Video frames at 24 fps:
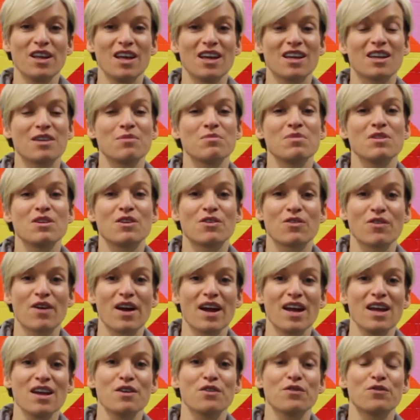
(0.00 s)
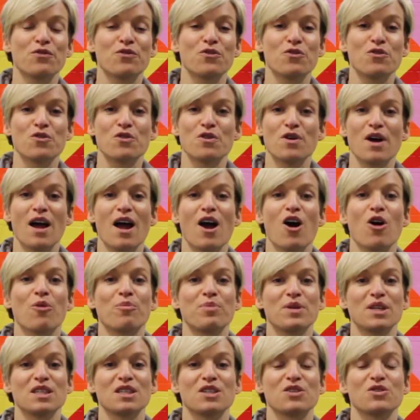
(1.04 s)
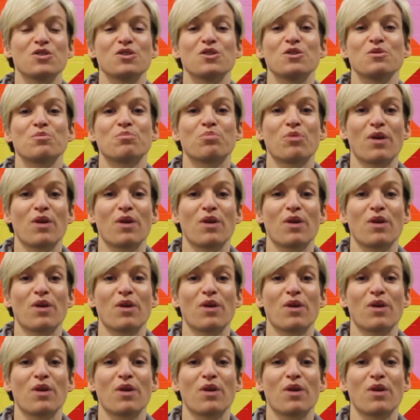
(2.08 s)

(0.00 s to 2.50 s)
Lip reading: It can be great for helping to